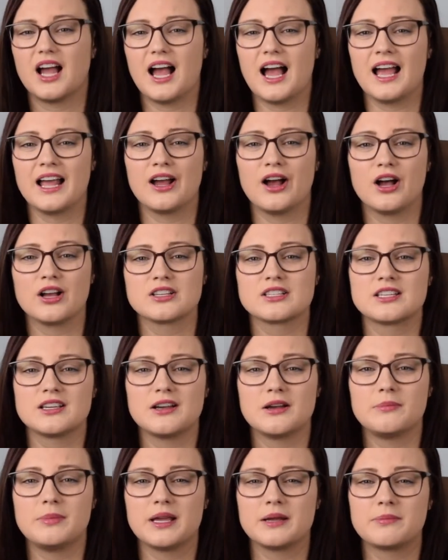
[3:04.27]
I
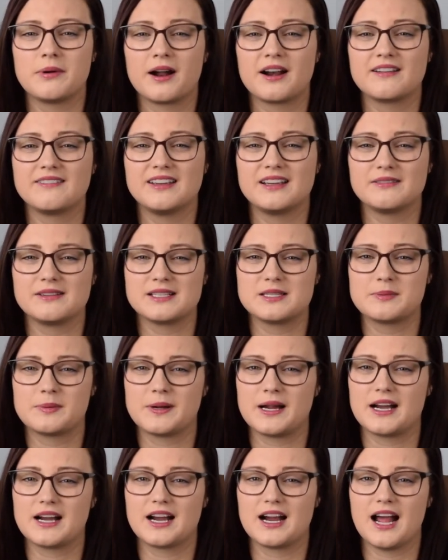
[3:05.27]
also, a big part of it was
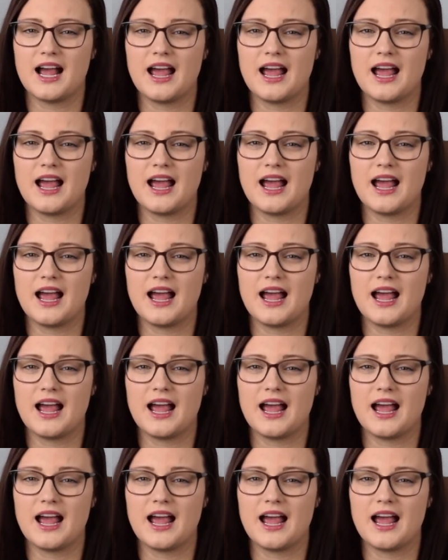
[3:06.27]
prayer.